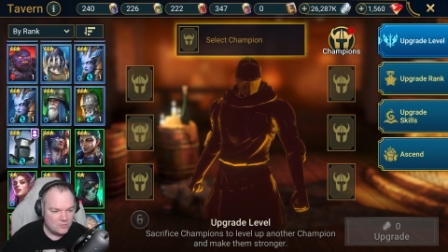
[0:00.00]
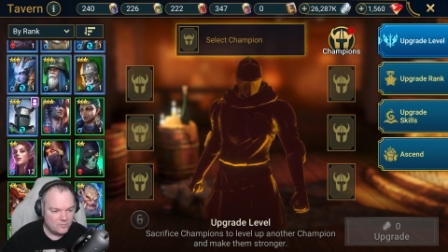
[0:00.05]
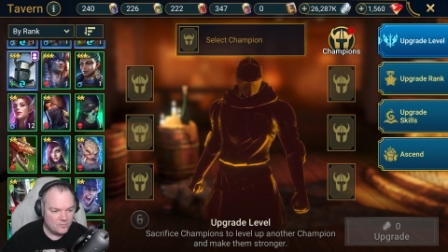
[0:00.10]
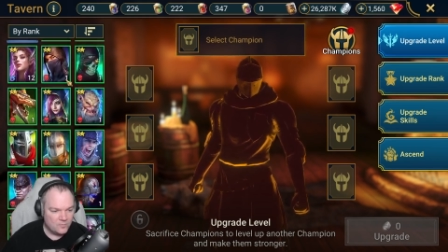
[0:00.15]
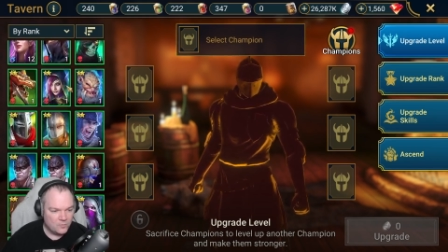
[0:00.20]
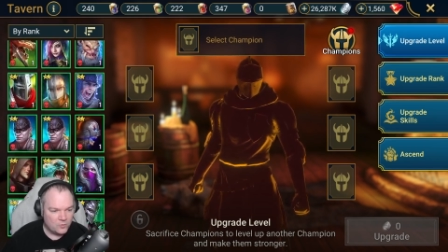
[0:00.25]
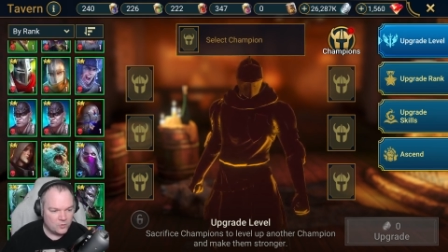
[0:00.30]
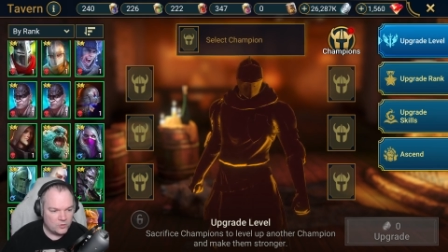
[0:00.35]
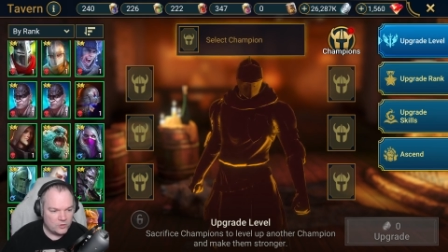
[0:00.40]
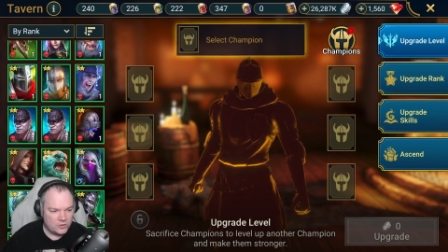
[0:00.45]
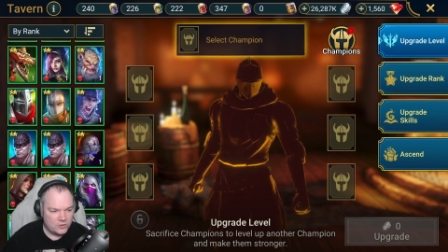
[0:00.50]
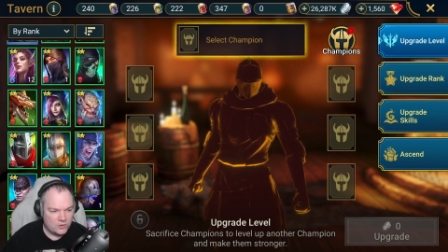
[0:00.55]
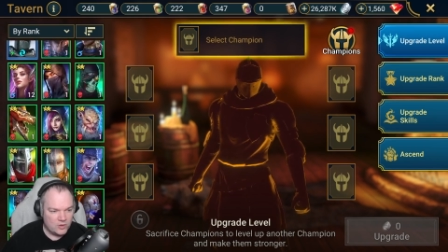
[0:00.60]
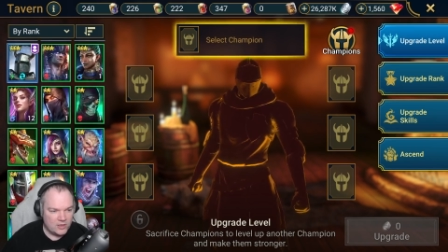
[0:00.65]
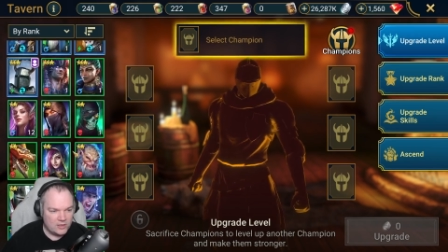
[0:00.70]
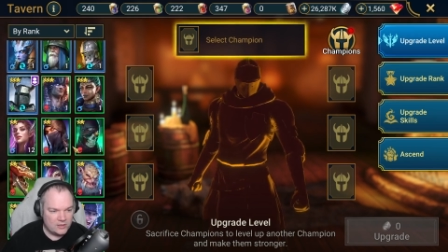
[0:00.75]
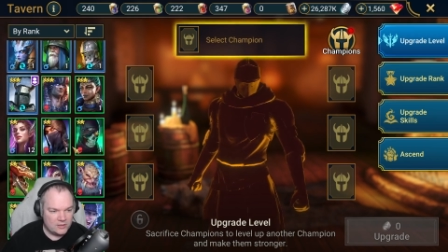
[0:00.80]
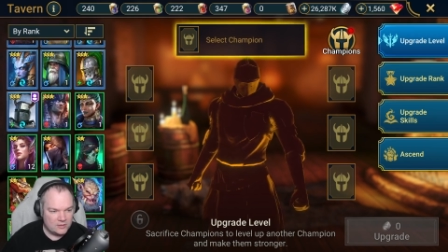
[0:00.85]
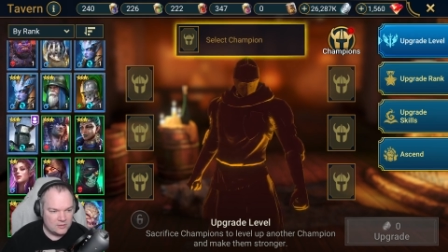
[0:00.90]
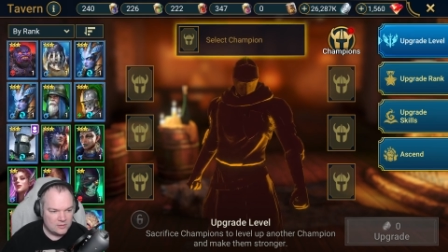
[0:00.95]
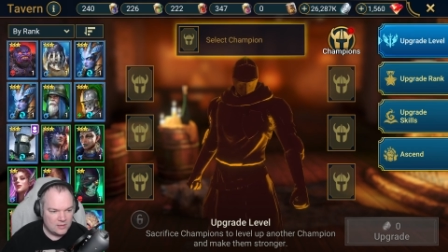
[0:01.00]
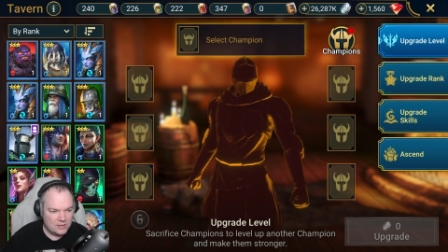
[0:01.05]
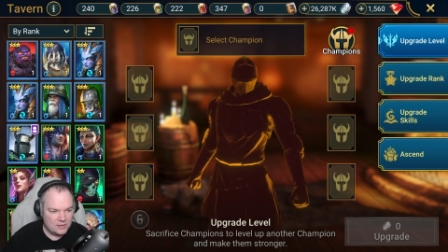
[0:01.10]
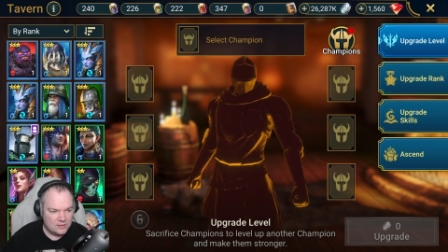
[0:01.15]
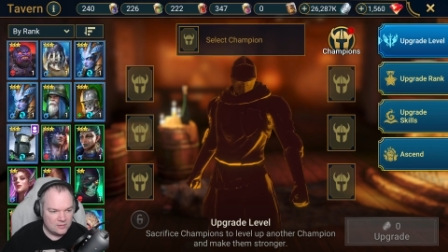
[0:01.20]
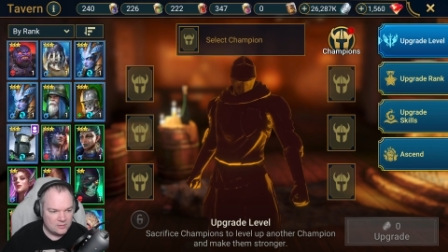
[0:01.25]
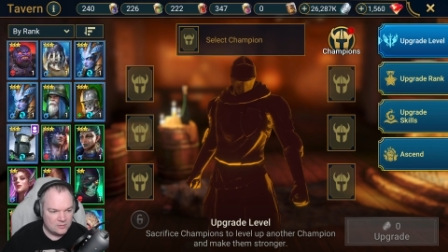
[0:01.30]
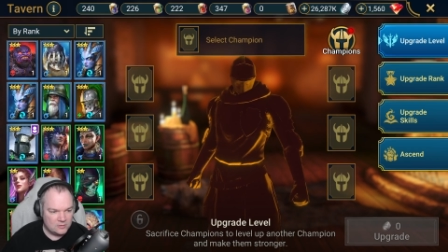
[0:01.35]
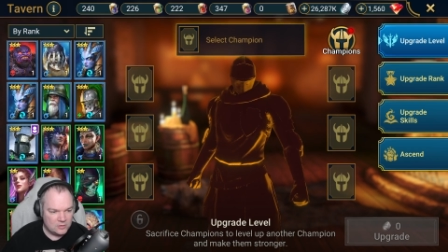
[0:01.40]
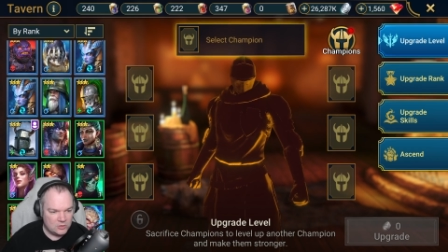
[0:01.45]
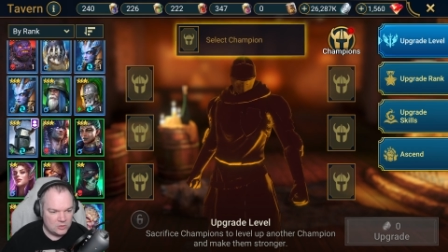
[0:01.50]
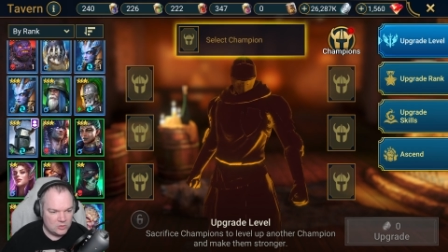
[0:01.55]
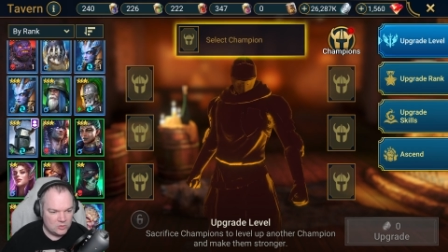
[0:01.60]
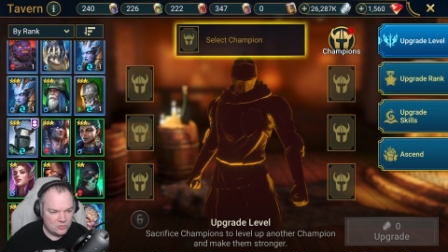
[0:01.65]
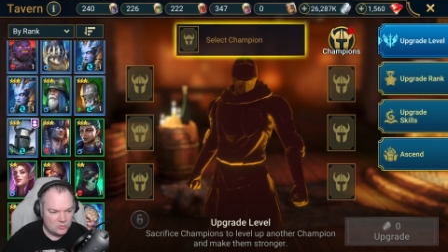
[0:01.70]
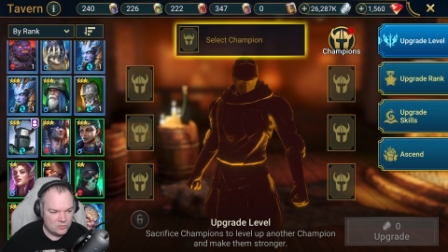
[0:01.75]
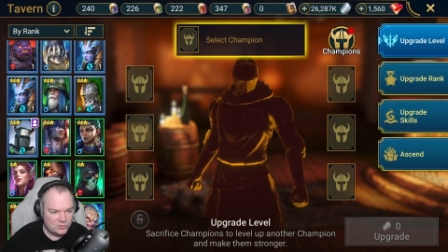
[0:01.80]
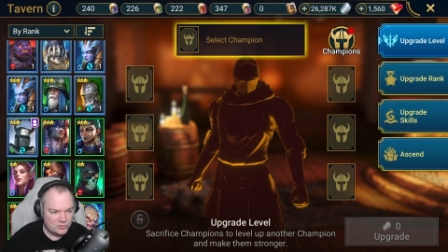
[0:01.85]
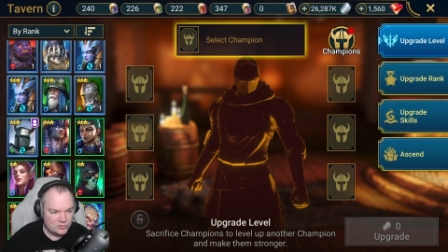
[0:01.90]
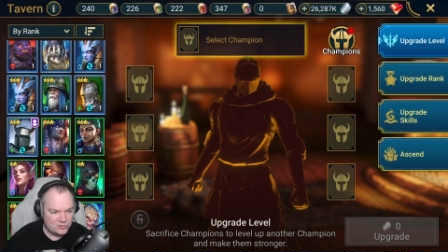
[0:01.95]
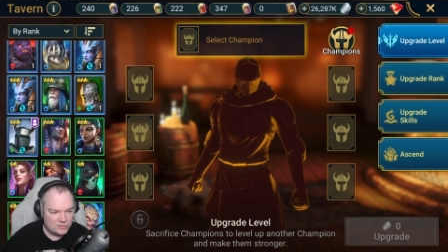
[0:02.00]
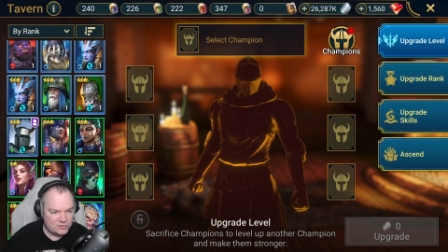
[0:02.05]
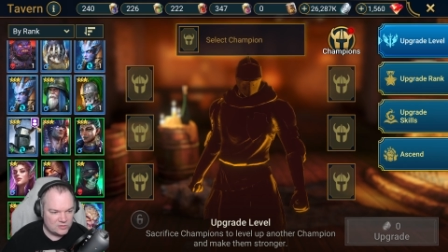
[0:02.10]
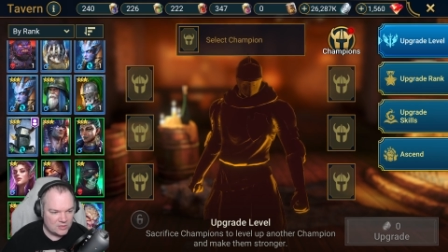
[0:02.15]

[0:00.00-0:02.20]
we're going to go ahead and use,